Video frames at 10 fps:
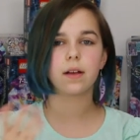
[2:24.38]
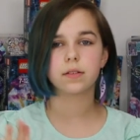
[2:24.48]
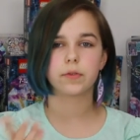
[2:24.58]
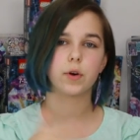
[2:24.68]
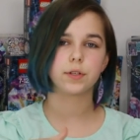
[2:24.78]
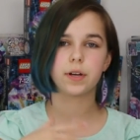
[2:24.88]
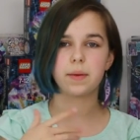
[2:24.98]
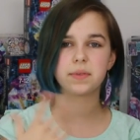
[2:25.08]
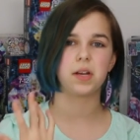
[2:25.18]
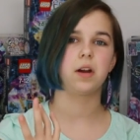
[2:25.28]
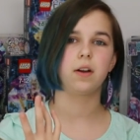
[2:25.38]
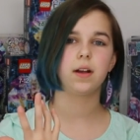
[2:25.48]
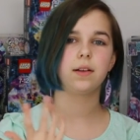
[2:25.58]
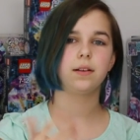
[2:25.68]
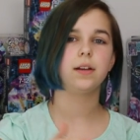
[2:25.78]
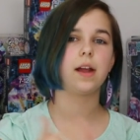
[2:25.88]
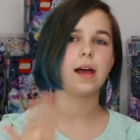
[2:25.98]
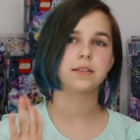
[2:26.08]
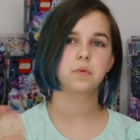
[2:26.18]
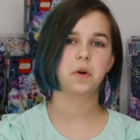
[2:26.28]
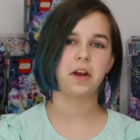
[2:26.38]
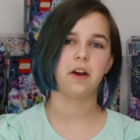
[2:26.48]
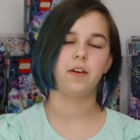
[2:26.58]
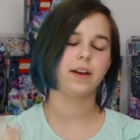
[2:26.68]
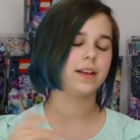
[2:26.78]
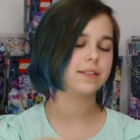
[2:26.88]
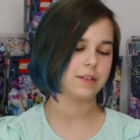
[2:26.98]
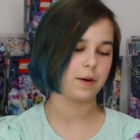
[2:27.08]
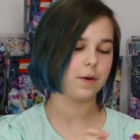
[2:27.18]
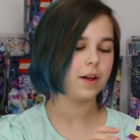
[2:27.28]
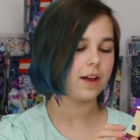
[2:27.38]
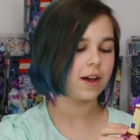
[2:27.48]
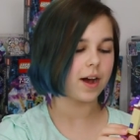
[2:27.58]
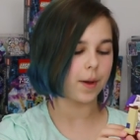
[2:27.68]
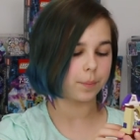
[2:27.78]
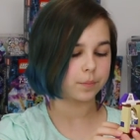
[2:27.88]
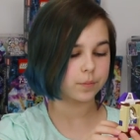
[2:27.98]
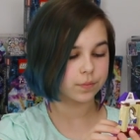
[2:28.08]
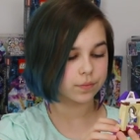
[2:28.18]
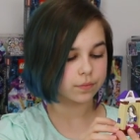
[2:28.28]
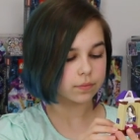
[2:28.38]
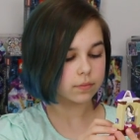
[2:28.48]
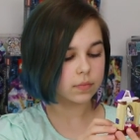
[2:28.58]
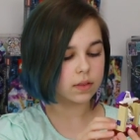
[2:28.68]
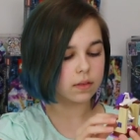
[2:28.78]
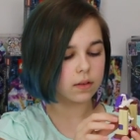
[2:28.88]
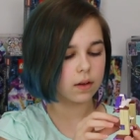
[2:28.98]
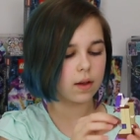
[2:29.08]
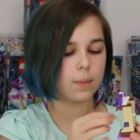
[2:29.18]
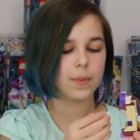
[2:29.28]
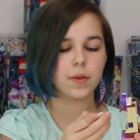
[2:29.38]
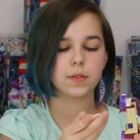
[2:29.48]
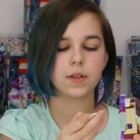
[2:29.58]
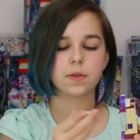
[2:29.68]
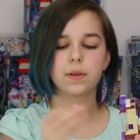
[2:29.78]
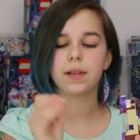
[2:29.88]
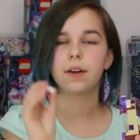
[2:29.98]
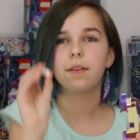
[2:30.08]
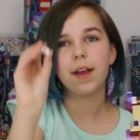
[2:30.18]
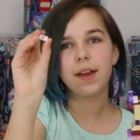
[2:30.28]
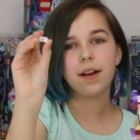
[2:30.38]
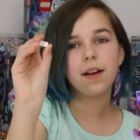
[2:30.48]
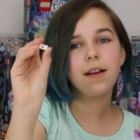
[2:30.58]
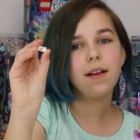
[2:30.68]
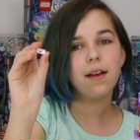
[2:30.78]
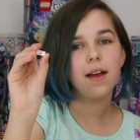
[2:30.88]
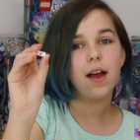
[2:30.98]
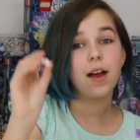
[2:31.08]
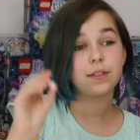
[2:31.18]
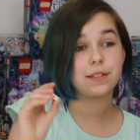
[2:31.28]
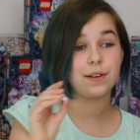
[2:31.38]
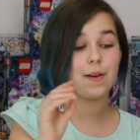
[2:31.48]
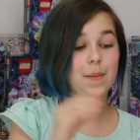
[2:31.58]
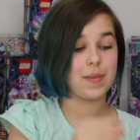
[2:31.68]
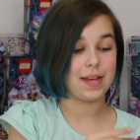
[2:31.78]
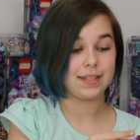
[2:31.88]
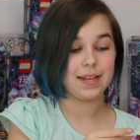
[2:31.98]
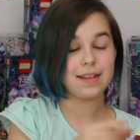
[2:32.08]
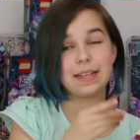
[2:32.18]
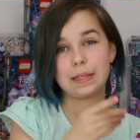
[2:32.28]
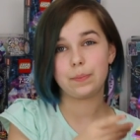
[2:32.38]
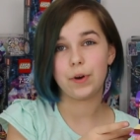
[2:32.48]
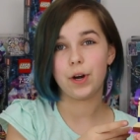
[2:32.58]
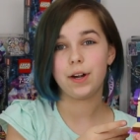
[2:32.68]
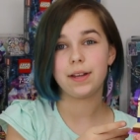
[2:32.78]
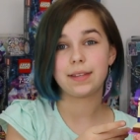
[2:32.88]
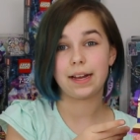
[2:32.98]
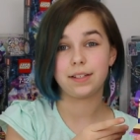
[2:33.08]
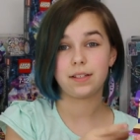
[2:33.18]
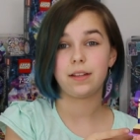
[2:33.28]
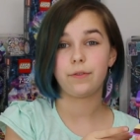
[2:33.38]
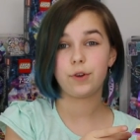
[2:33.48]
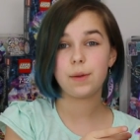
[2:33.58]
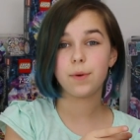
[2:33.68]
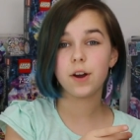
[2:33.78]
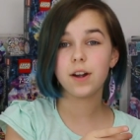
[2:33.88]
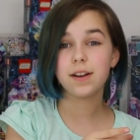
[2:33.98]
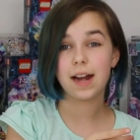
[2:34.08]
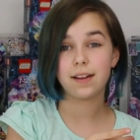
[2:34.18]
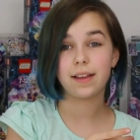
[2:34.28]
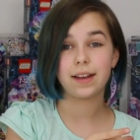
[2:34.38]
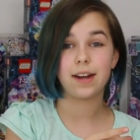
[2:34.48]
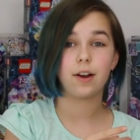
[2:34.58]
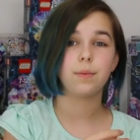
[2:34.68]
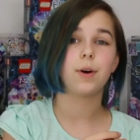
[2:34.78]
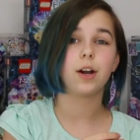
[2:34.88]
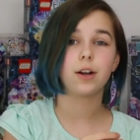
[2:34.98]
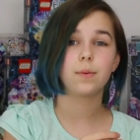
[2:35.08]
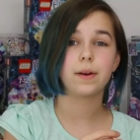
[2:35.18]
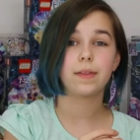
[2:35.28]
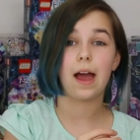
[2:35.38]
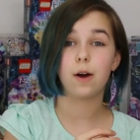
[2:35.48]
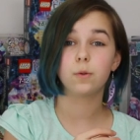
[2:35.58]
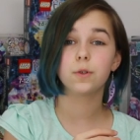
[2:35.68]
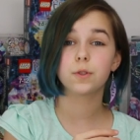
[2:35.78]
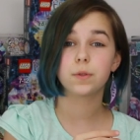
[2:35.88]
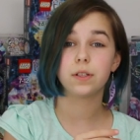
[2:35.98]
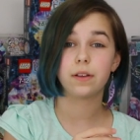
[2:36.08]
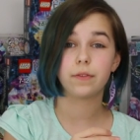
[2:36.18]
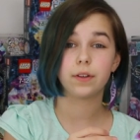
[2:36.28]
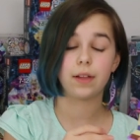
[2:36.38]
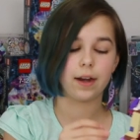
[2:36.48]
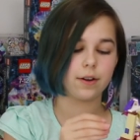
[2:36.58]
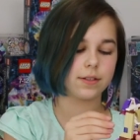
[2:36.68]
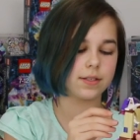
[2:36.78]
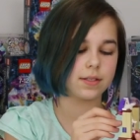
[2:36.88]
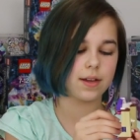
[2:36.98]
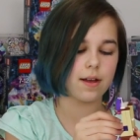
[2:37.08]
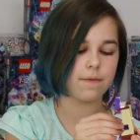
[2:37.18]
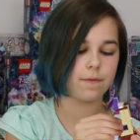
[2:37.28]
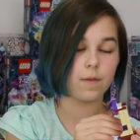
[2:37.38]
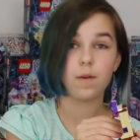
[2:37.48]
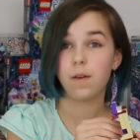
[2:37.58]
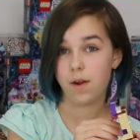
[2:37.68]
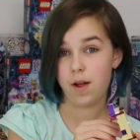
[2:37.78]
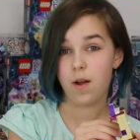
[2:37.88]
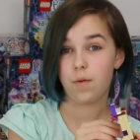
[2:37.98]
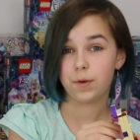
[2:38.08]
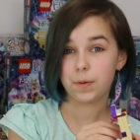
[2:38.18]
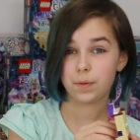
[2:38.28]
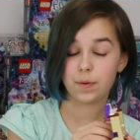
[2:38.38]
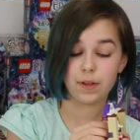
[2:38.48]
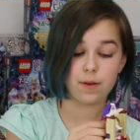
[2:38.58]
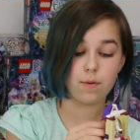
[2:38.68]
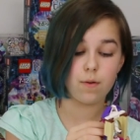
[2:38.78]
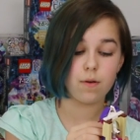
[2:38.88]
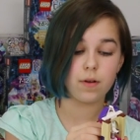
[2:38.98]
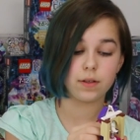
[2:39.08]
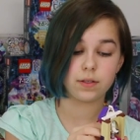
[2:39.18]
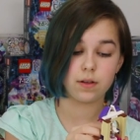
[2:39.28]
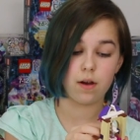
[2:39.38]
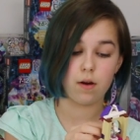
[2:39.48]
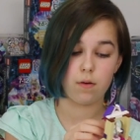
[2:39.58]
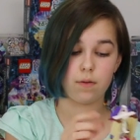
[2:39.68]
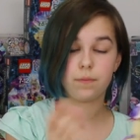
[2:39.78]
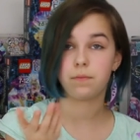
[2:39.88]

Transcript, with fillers: because, of course, her name is Aira, and it has the word air in it, so, um, but there's also a letter right here, so I'm guessing this bird is, like, a delivery bird, kind of like in Harry Potter, where the owls delivered letters and stuff, which was really cool, and so,